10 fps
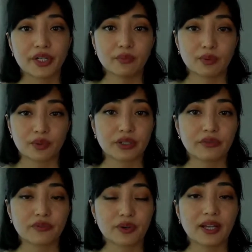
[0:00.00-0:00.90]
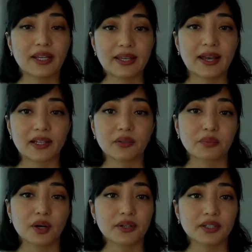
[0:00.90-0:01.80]
important for any acne
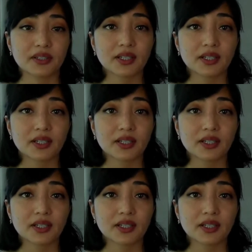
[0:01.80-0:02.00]
product.